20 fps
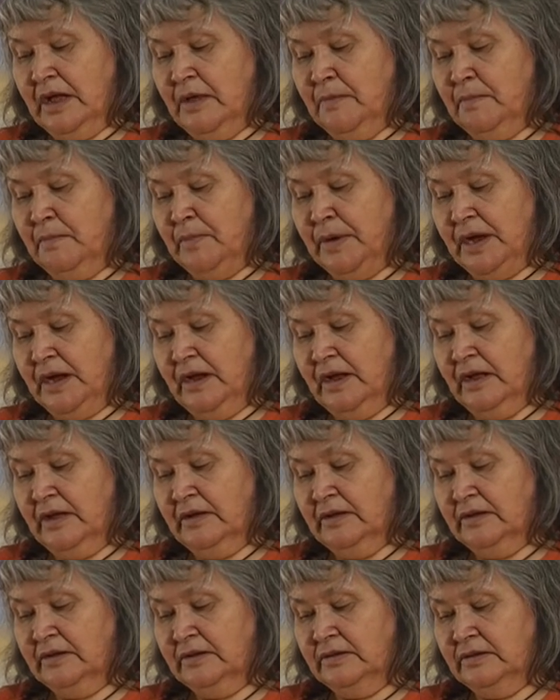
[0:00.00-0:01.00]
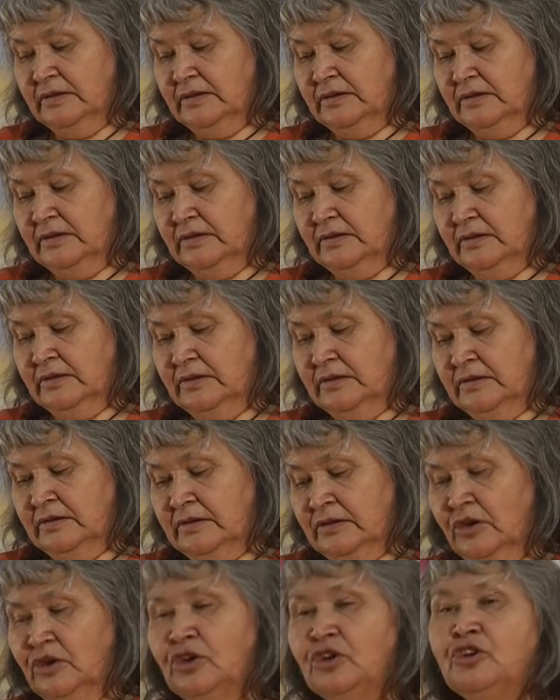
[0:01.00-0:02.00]
letting them visit us, or
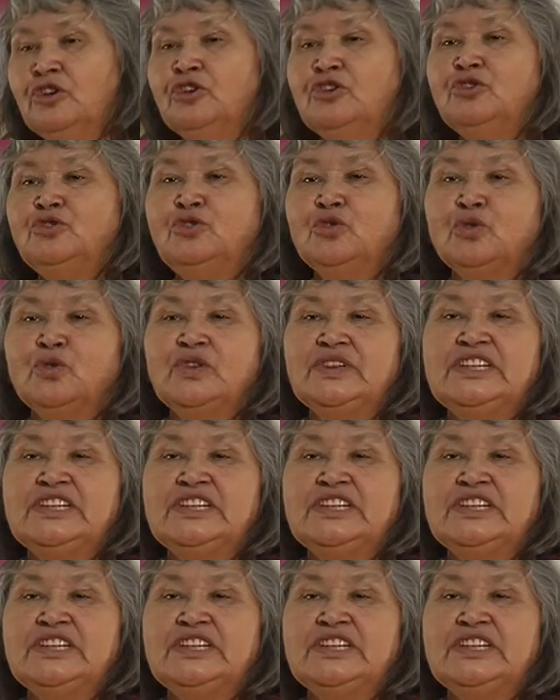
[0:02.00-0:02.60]
comforting them.